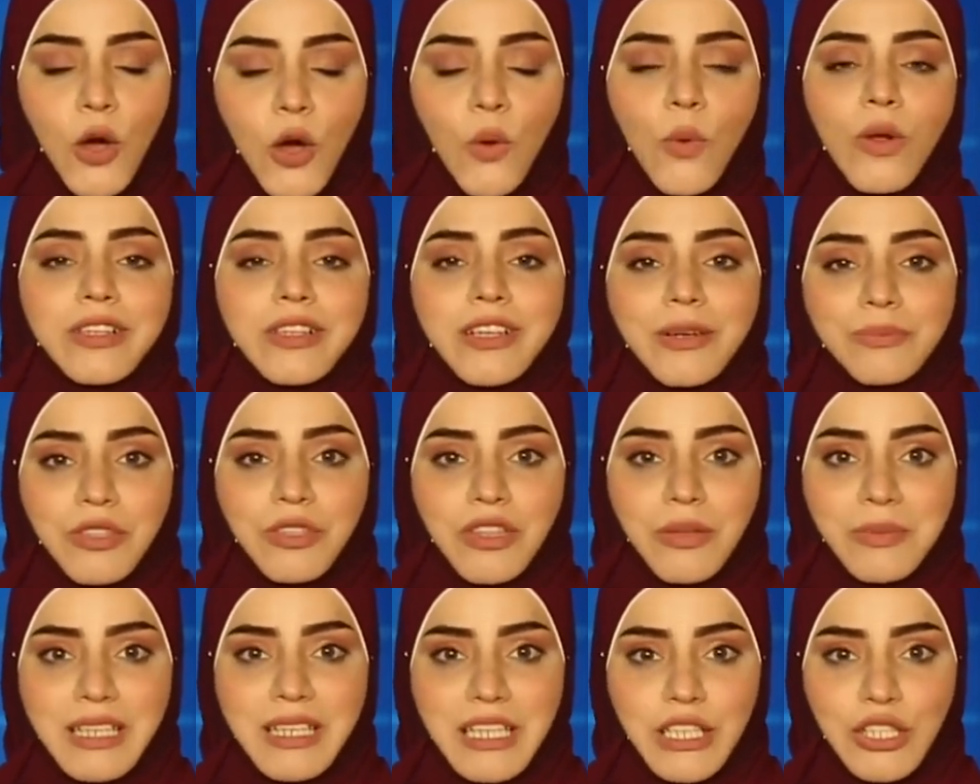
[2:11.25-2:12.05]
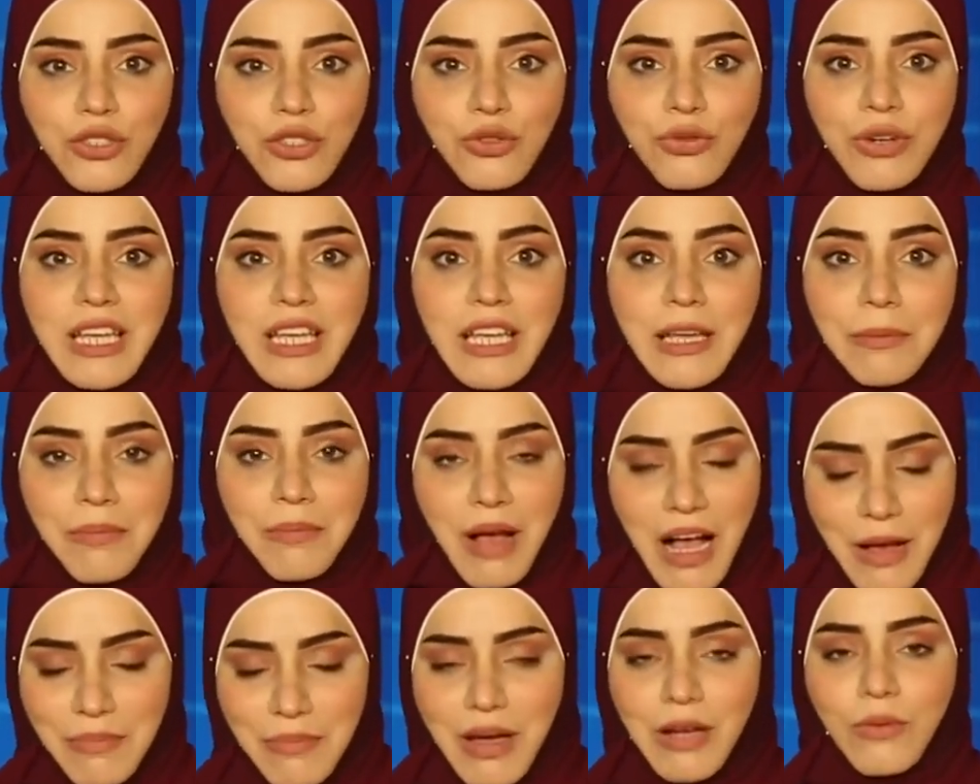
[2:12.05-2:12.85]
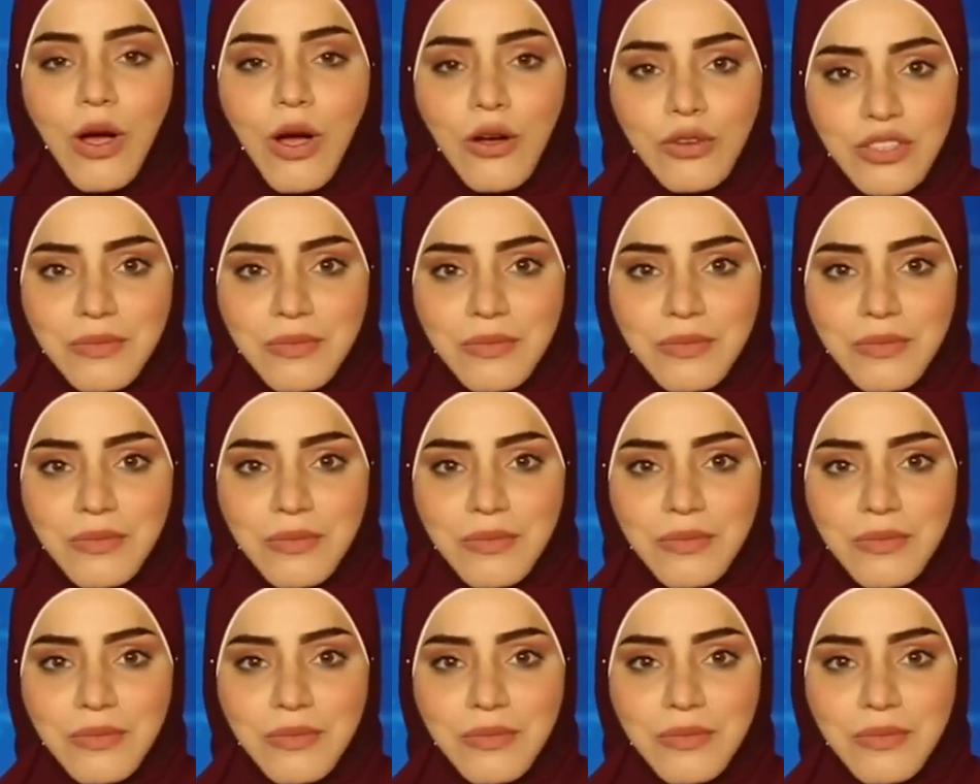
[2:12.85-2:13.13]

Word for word: Welcome to the East Stream. I'm Marwa